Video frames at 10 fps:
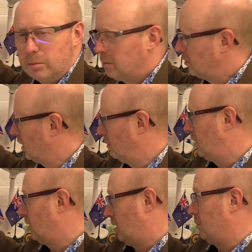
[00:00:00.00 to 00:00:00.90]
I
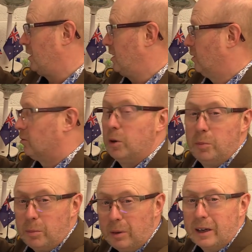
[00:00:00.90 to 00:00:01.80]
mean, I'm thinking of
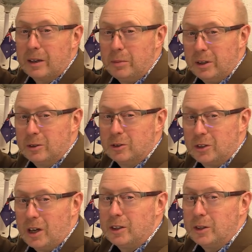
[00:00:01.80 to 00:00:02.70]
rubber black would be a good
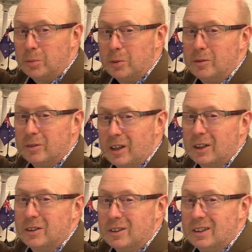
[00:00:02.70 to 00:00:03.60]
starting point for
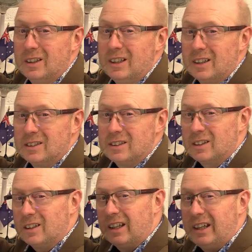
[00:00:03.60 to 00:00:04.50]
that colour because it's
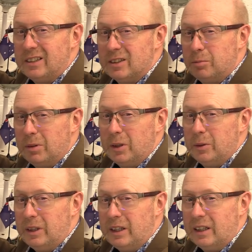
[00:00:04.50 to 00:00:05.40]
got that hint of blue
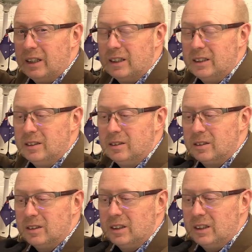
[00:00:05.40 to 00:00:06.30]
in it and
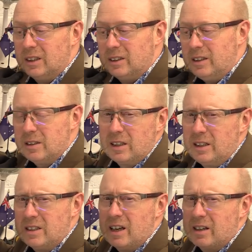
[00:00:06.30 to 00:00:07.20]
these
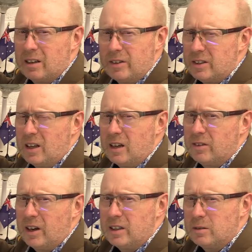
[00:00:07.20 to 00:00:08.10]
these aircraft, these night
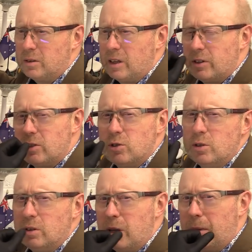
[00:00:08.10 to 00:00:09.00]
fighters were never
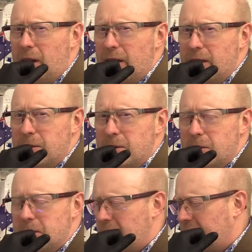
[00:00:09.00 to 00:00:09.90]
truly black. They were
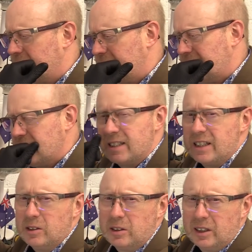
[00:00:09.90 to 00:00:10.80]
always like a
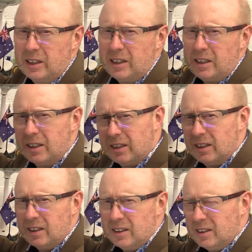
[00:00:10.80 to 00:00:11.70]
dirty, oily
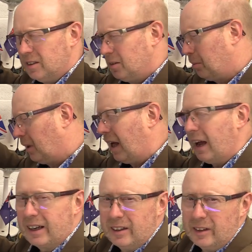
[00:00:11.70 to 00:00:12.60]

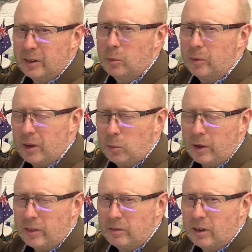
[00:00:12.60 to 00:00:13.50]
black and they, they
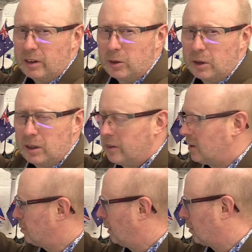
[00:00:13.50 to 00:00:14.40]
weathered very quickly
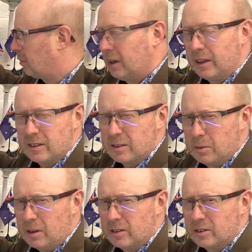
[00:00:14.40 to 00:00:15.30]
these black planes as well.